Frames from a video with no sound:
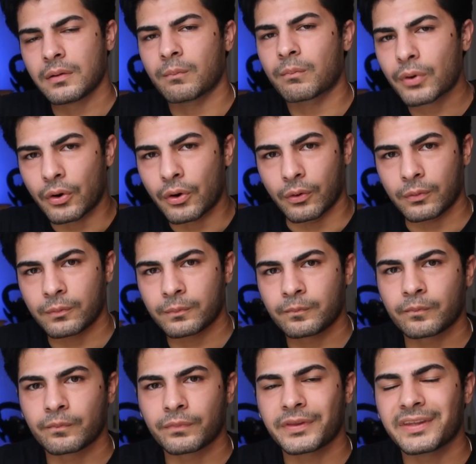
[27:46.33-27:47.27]
Bro,
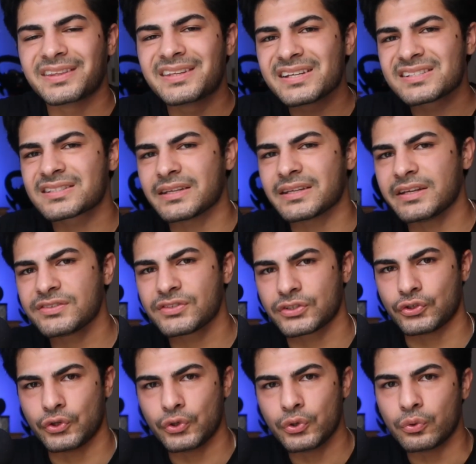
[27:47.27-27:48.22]
this
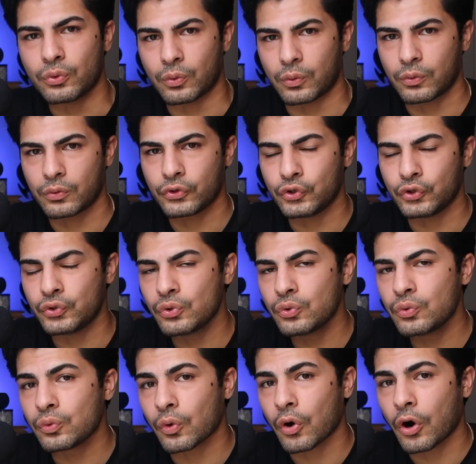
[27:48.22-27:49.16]
is you.
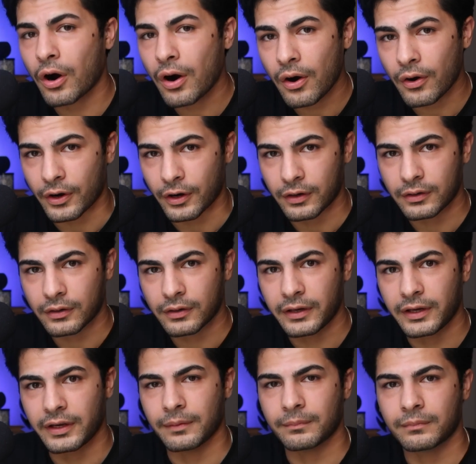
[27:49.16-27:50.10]
You are
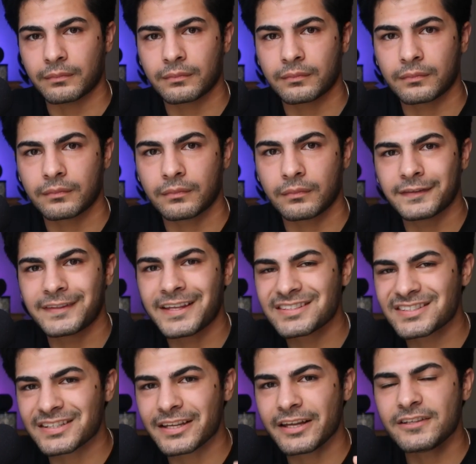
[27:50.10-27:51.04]
him.
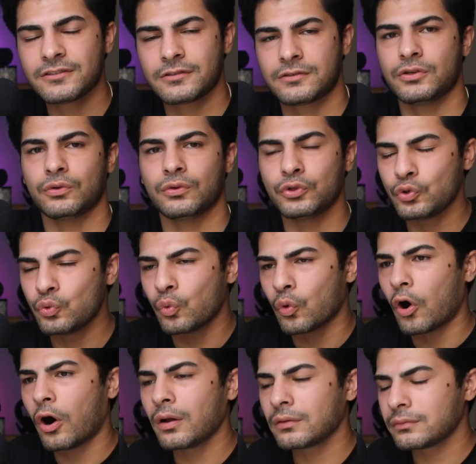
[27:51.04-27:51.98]
This is you. You
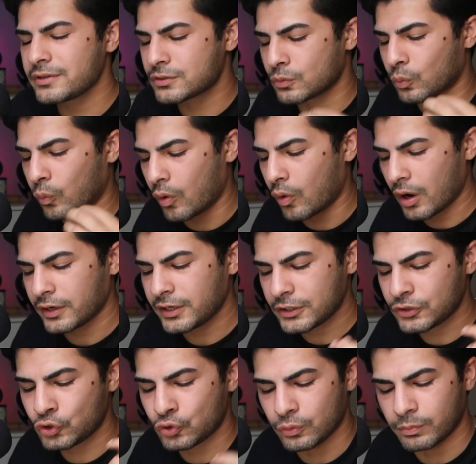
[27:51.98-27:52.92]
always
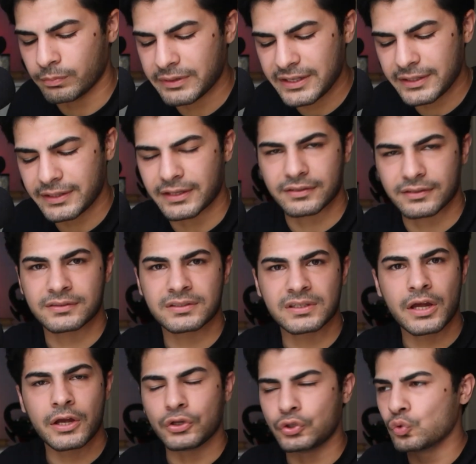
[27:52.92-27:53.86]
wanted to be this.
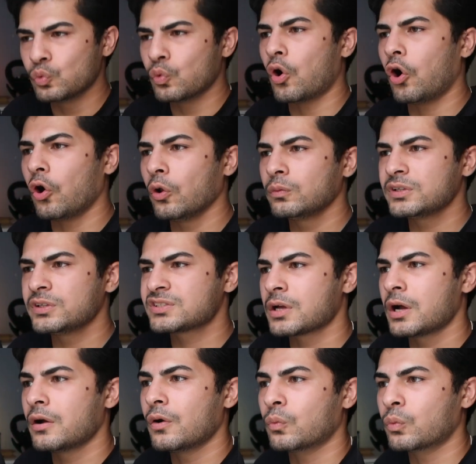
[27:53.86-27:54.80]
You always
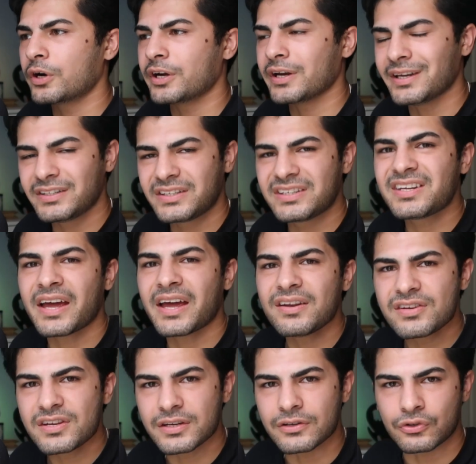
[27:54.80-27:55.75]
were
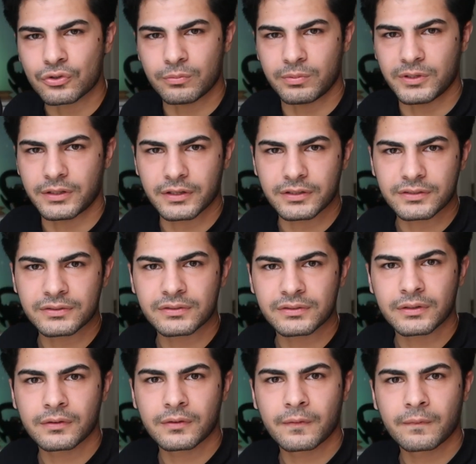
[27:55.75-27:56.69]
intended to be this.
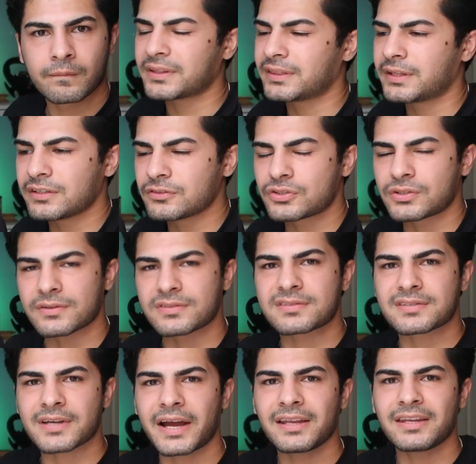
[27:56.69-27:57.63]
But then
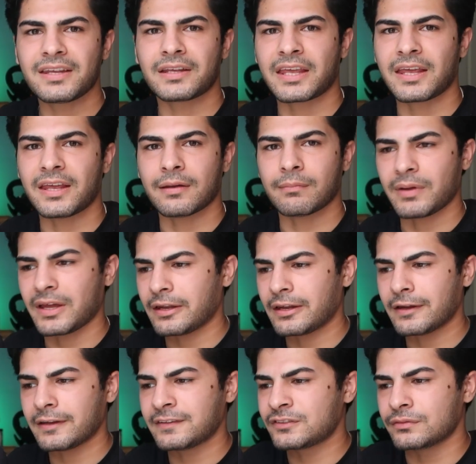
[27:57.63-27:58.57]
society came and
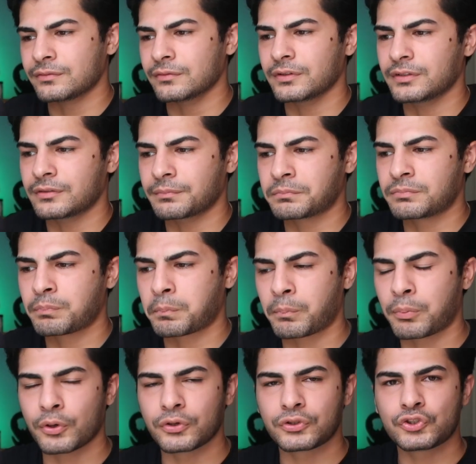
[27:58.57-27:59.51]
it
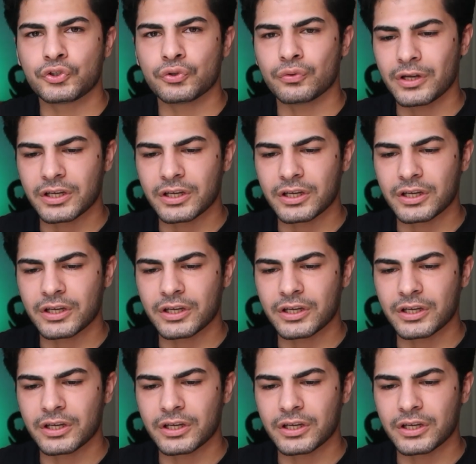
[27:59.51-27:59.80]
put you